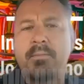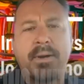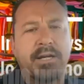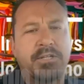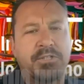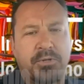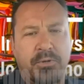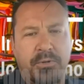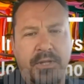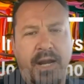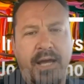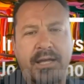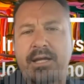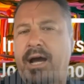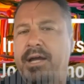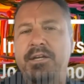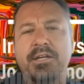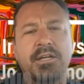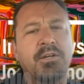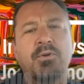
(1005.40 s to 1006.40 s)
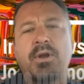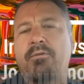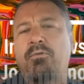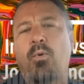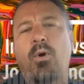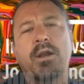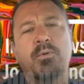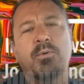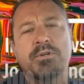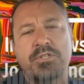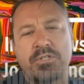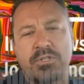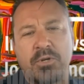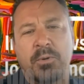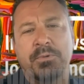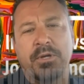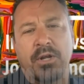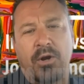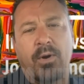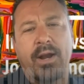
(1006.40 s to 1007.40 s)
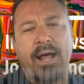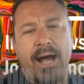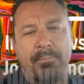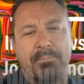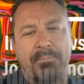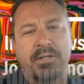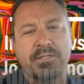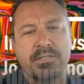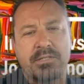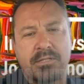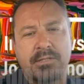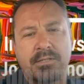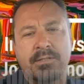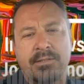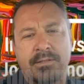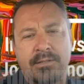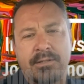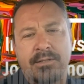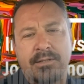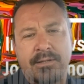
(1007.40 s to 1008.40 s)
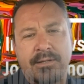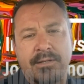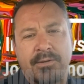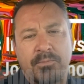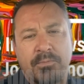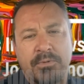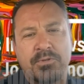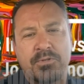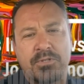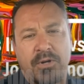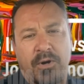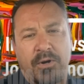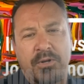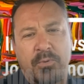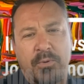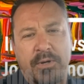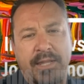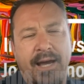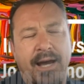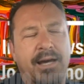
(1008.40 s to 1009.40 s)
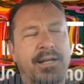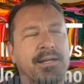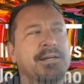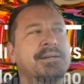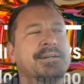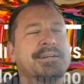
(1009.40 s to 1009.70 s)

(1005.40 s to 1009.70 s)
to make sure that I, I you never want to assume. You know what happens when you start doing that.